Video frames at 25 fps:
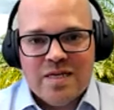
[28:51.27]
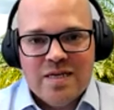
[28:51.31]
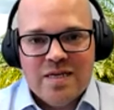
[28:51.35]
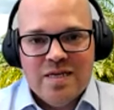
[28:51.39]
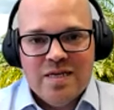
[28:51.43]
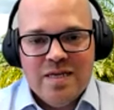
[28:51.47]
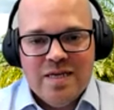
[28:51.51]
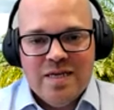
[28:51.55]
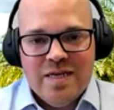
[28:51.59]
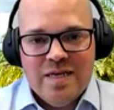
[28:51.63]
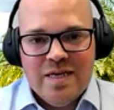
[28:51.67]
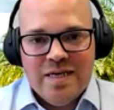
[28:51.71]

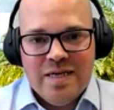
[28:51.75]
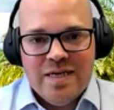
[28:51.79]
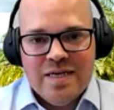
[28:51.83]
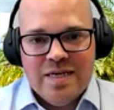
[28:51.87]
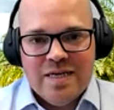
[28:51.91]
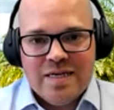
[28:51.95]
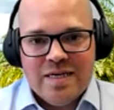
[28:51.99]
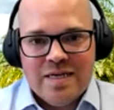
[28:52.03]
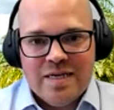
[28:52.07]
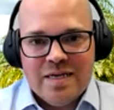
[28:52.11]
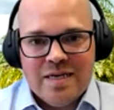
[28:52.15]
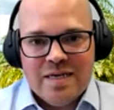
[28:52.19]
And
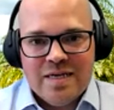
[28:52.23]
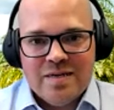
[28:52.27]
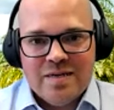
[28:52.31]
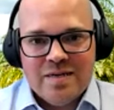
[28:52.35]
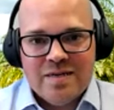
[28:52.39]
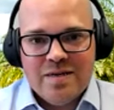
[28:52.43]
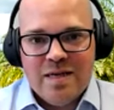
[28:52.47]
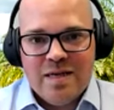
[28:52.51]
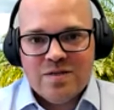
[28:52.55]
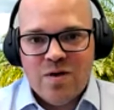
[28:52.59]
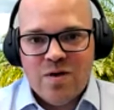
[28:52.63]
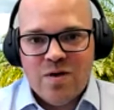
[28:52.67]
as
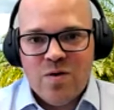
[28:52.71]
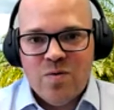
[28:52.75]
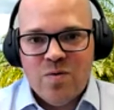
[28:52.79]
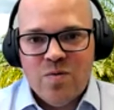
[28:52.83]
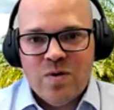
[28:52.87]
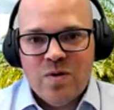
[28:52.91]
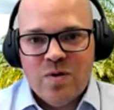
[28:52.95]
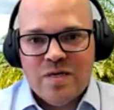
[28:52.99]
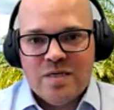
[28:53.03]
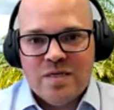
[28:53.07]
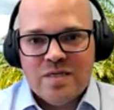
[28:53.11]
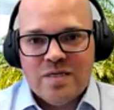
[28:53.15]

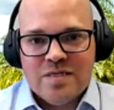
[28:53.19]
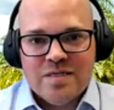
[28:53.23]
always,